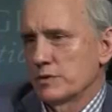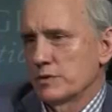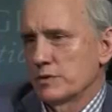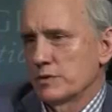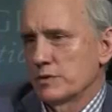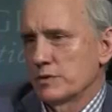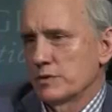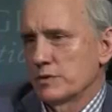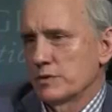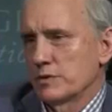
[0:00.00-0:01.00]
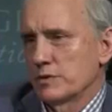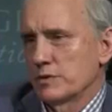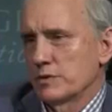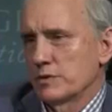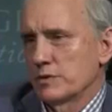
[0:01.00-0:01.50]

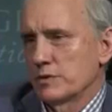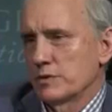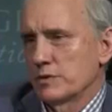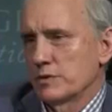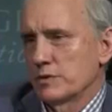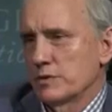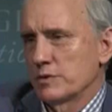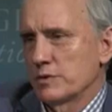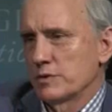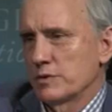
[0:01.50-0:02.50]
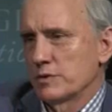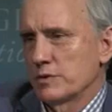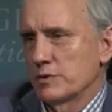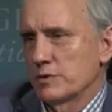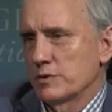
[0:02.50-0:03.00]

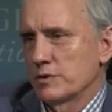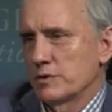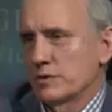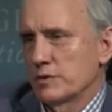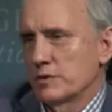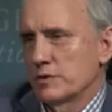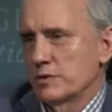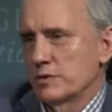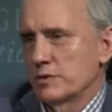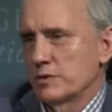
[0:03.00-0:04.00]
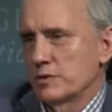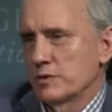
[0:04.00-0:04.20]
(no one is talking)